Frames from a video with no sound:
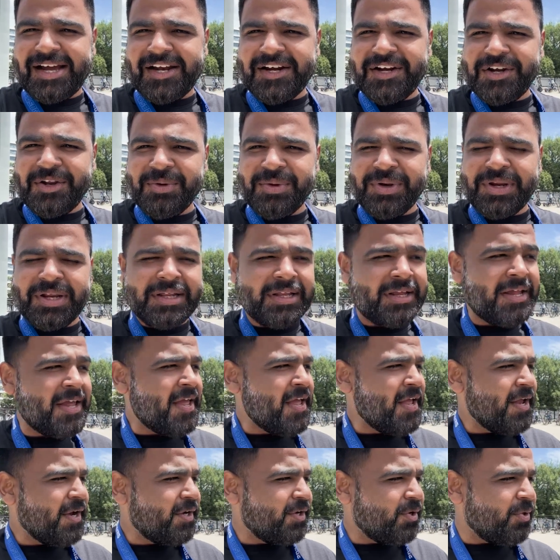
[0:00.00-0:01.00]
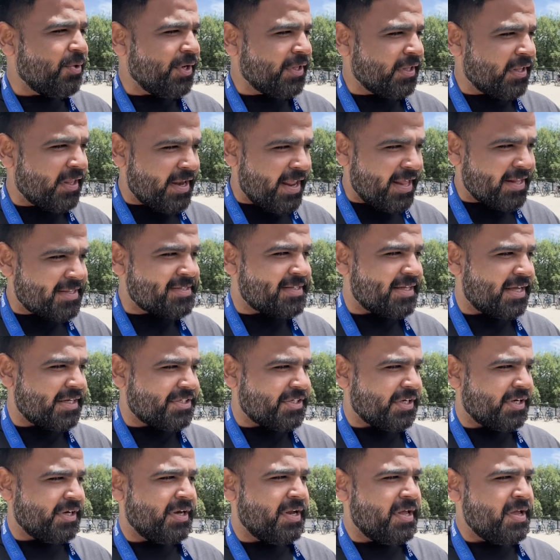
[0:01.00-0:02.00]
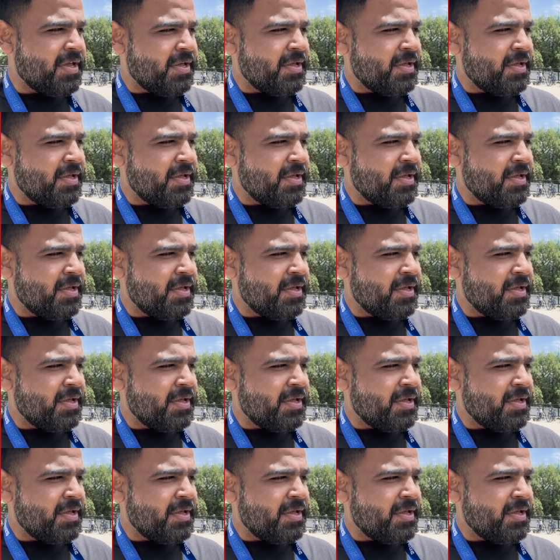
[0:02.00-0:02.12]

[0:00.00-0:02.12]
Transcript: during the net session.